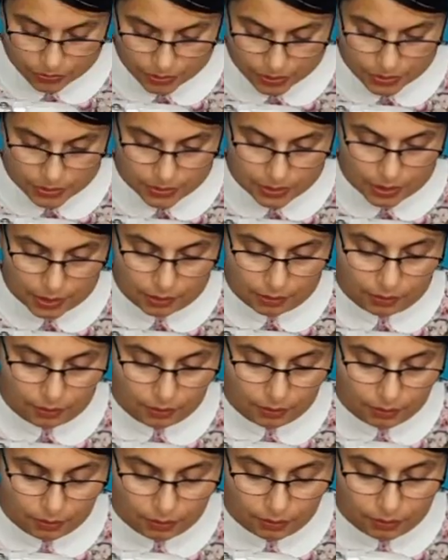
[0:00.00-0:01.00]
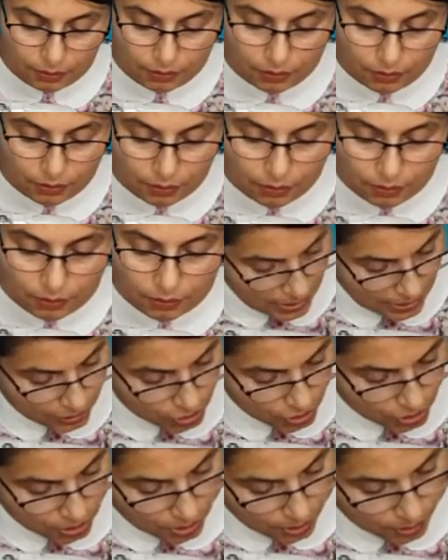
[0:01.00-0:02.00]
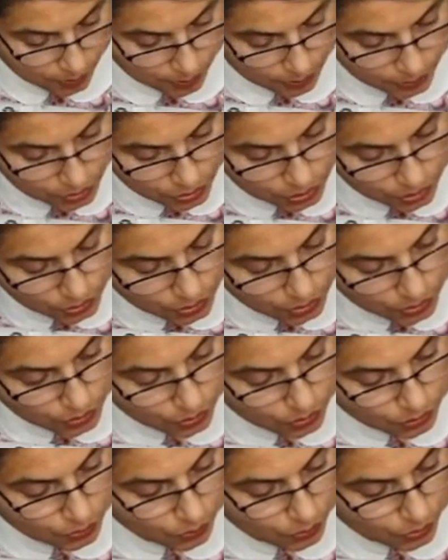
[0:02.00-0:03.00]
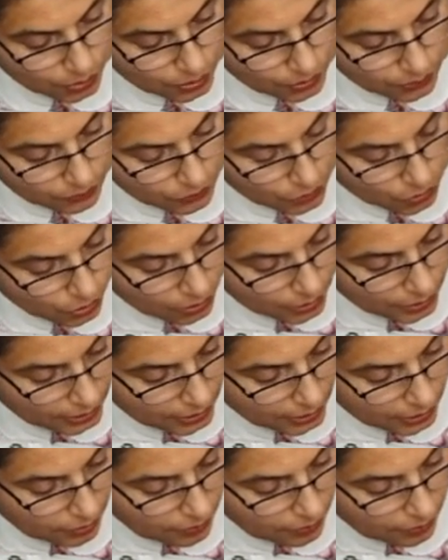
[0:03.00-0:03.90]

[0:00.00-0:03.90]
this in, match it up to what you've got here